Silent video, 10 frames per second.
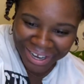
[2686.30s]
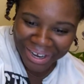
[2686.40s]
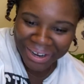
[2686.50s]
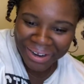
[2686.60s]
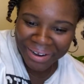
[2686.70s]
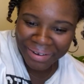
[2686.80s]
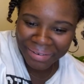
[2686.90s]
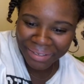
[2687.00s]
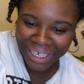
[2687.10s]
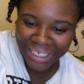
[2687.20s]
um,
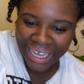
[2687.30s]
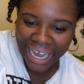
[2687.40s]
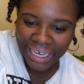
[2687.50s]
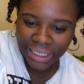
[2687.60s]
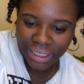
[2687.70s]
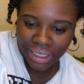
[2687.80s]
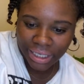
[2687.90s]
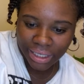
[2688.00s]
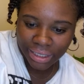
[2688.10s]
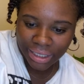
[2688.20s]
Lisa H
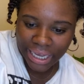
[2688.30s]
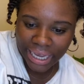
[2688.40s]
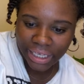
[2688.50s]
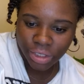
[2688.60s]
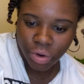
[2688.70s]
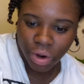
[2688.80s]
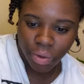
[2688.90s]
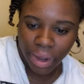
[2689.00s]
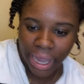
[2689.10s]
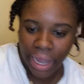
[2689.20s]
said it's going
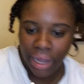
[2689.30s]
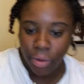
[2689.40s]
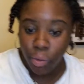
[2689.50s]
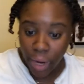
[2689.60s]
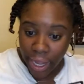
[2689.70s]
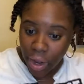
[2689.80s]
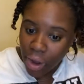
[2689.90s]
way well.